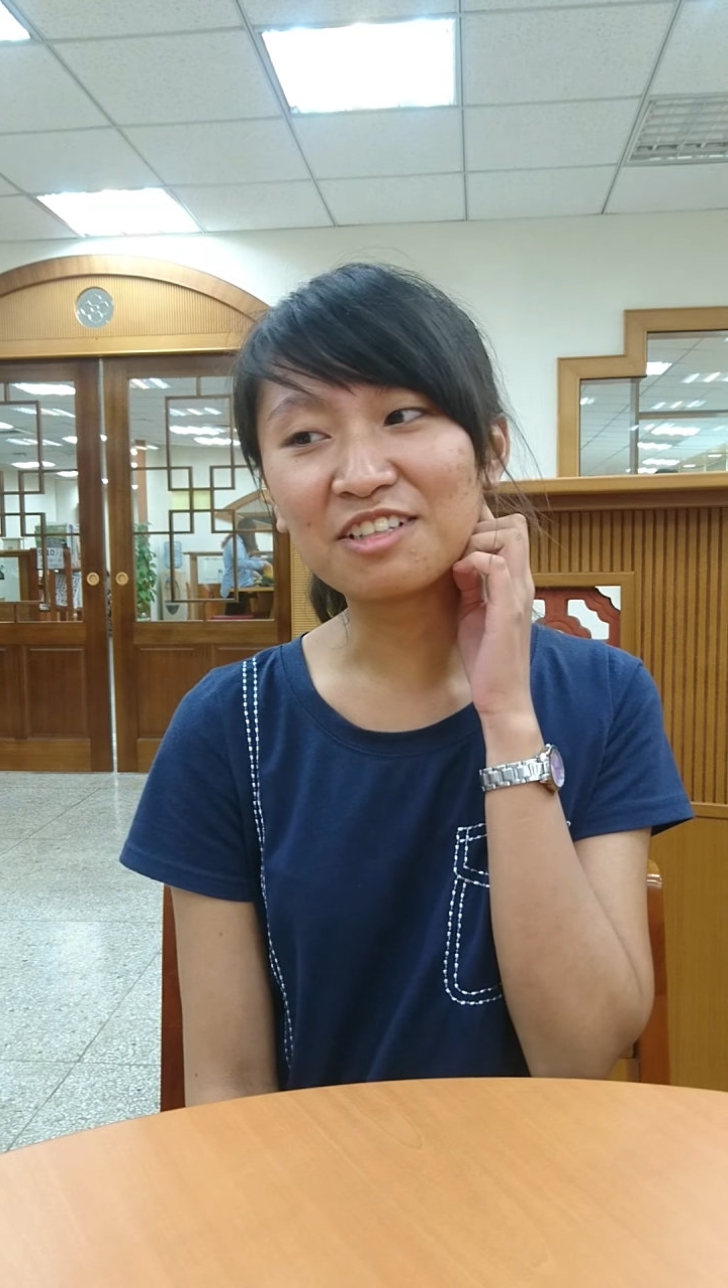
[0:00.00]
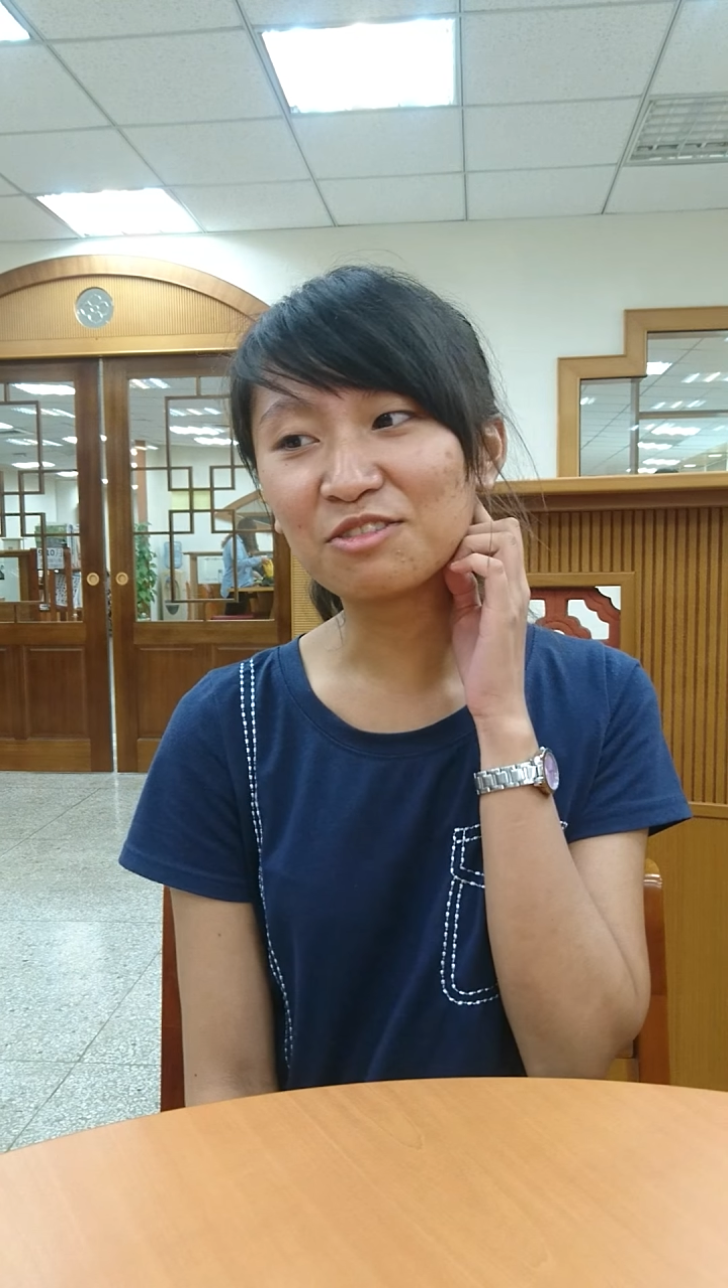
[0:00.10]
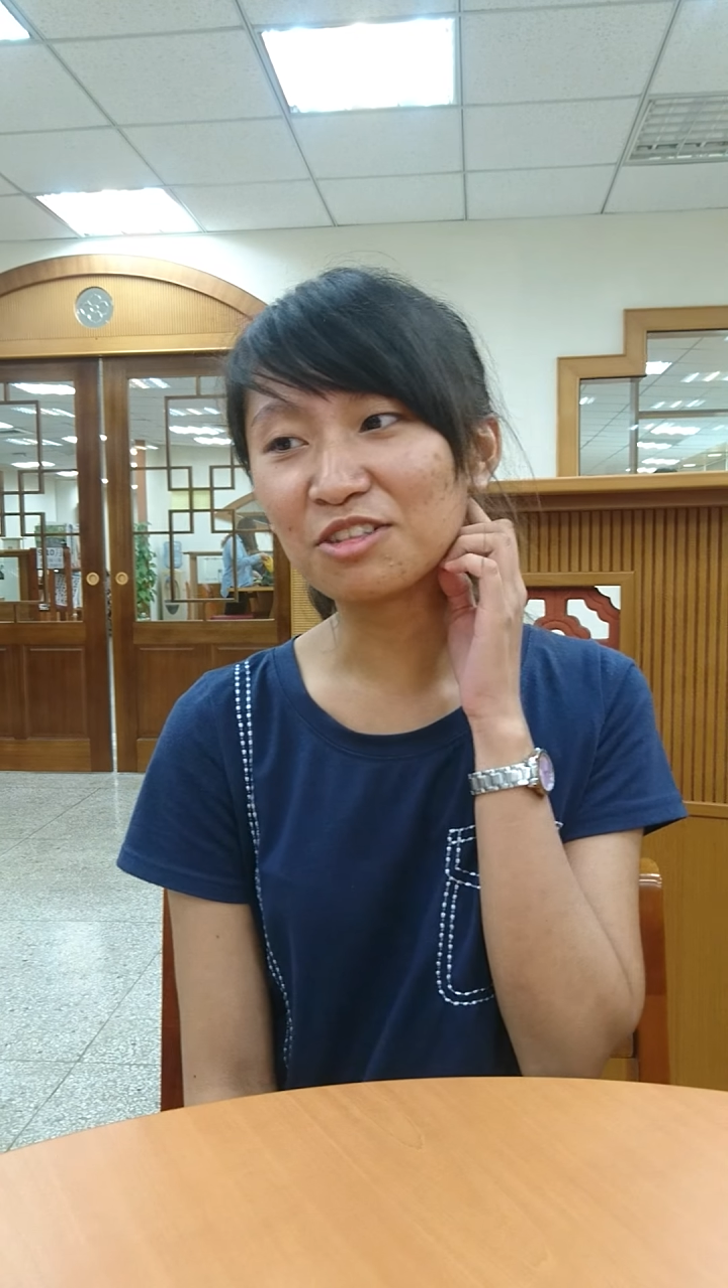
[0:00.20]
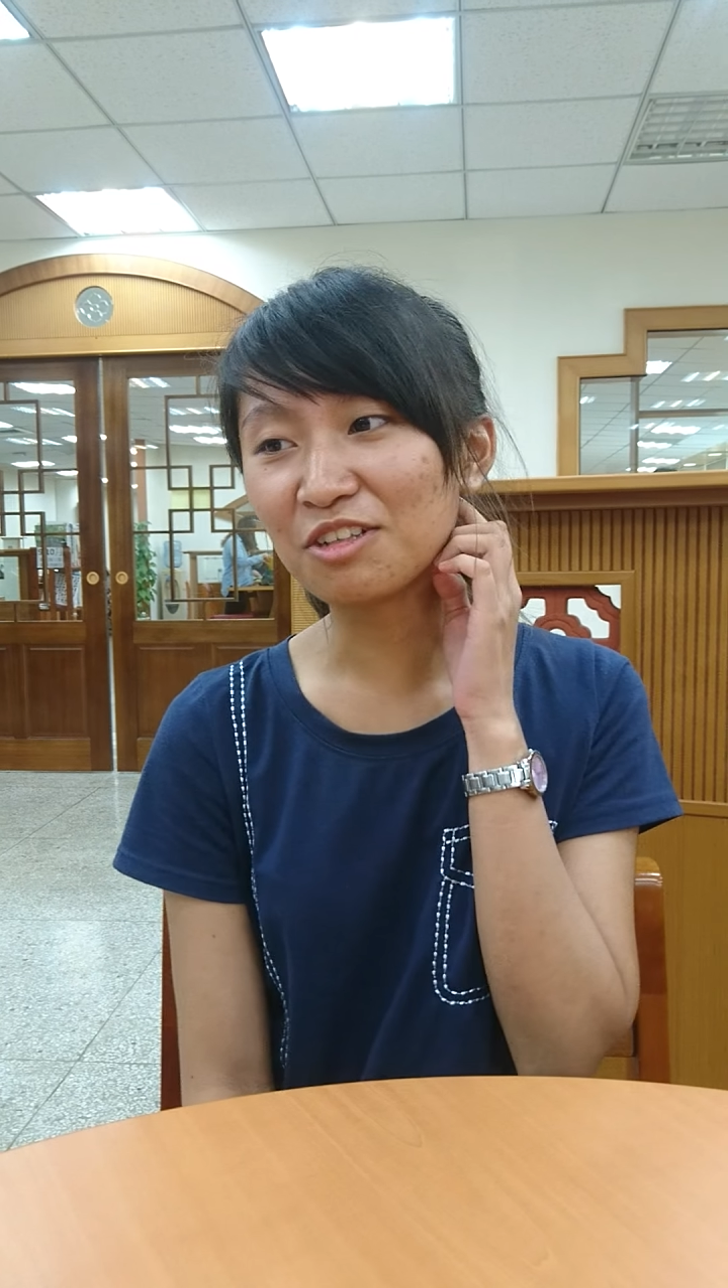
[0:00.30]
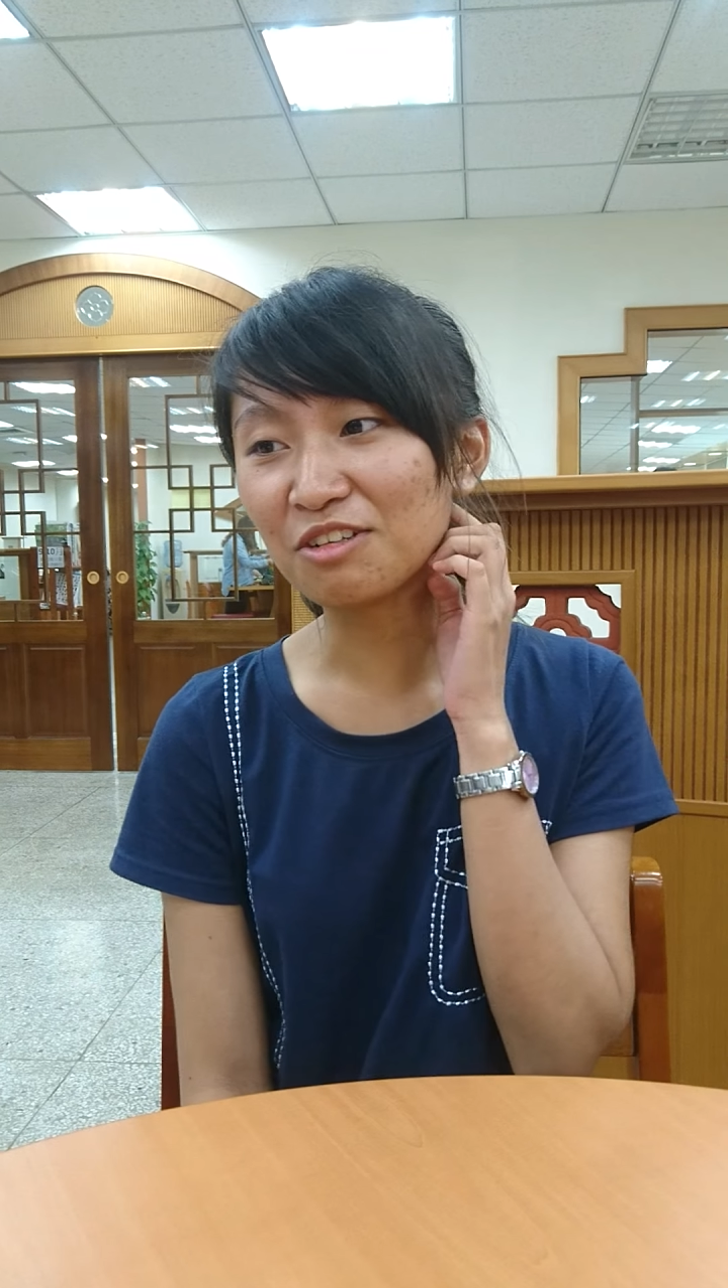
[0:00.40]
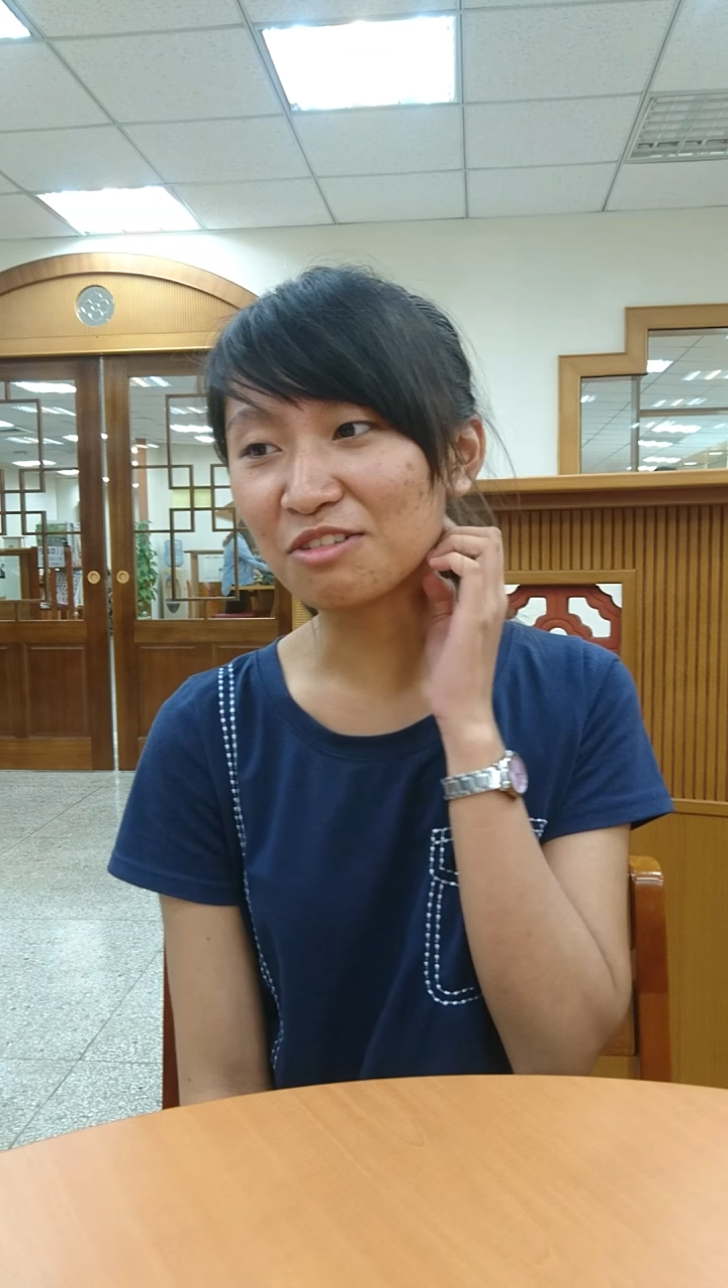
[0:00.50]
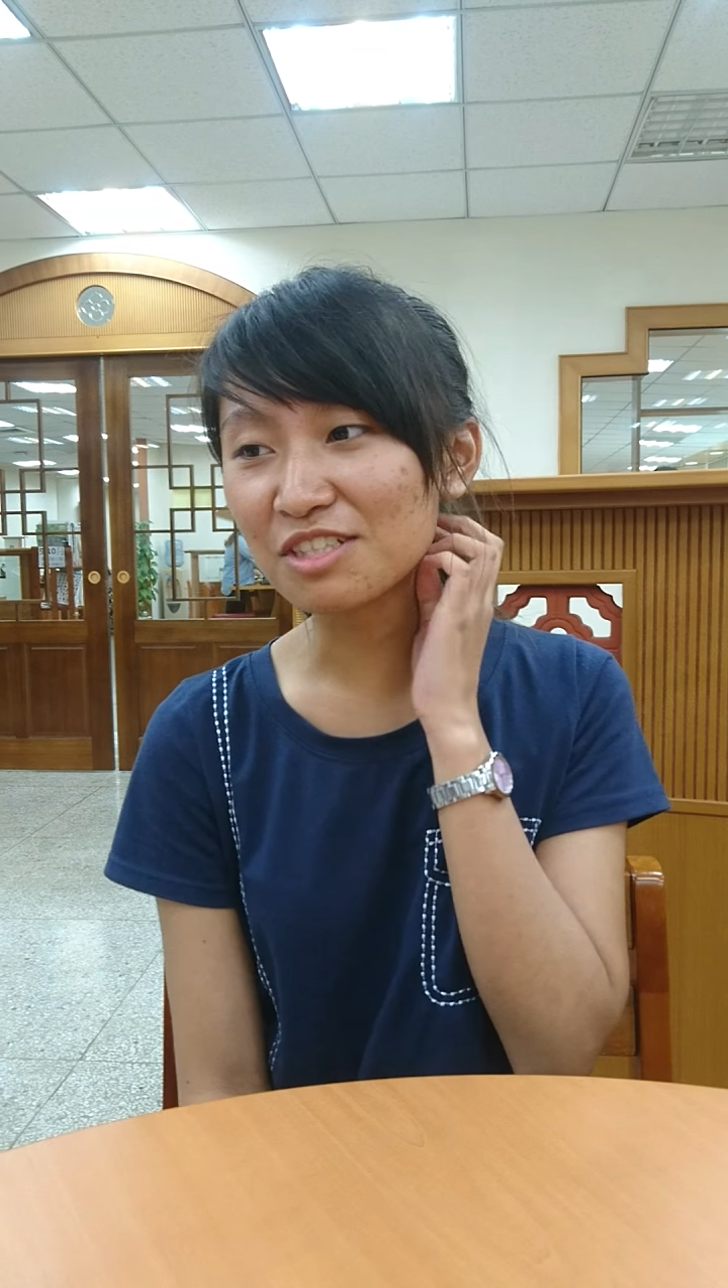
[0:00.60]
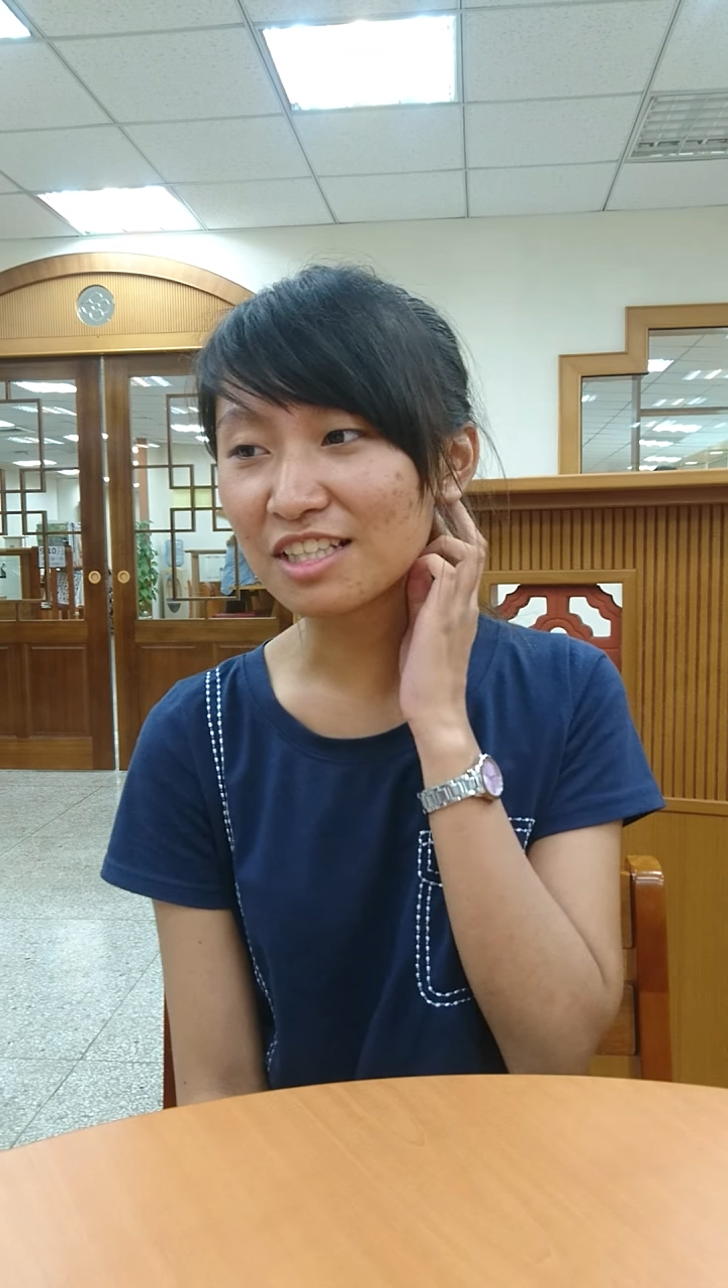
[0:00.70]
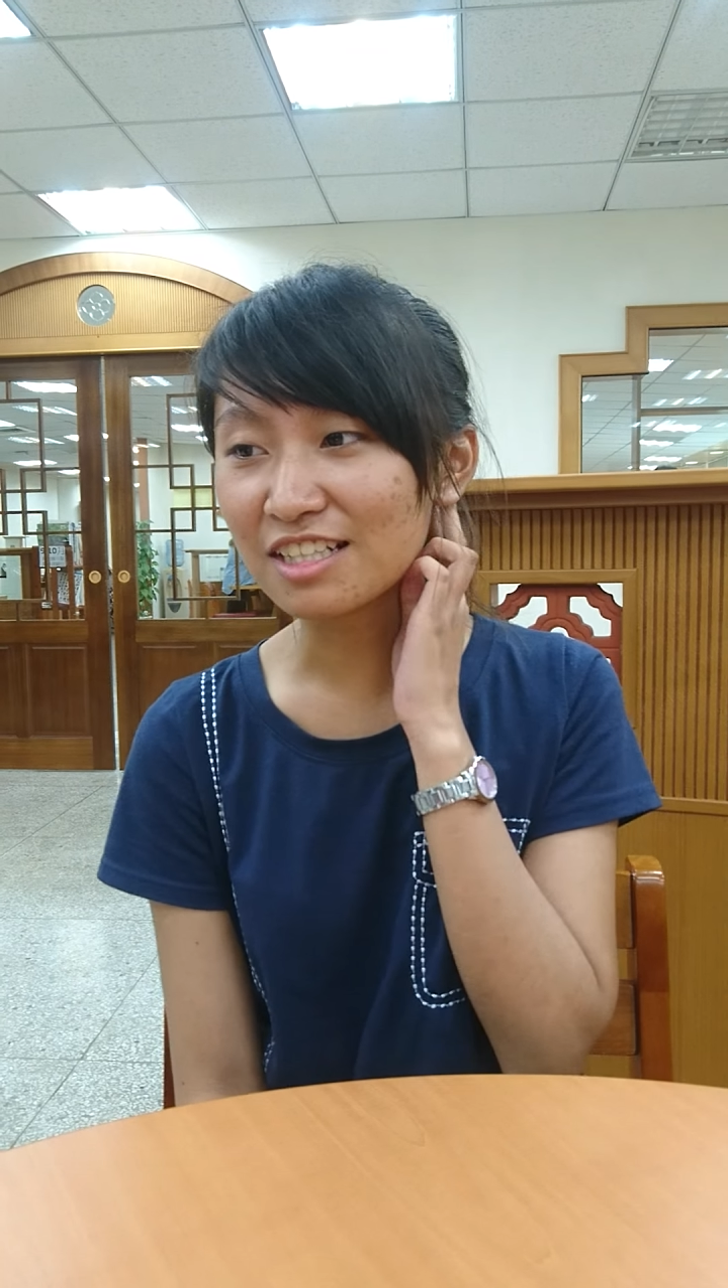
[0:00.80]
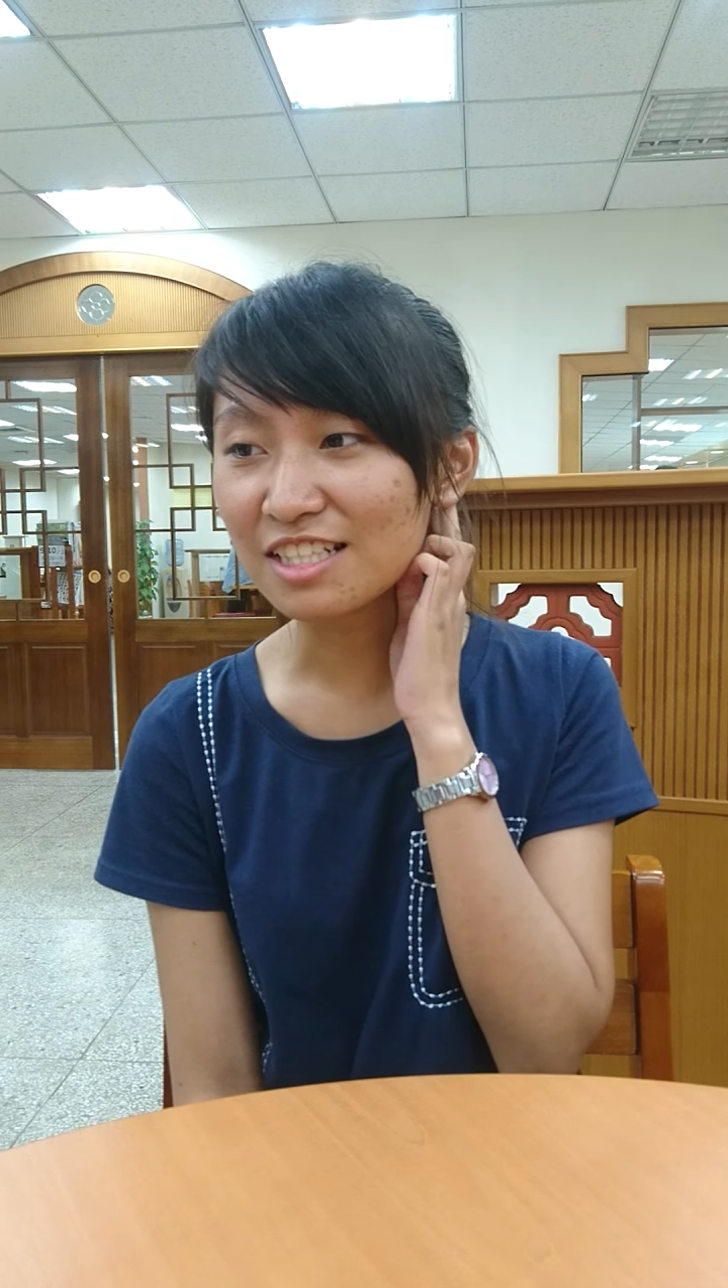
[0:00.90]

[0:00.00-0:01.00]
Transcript: introduce the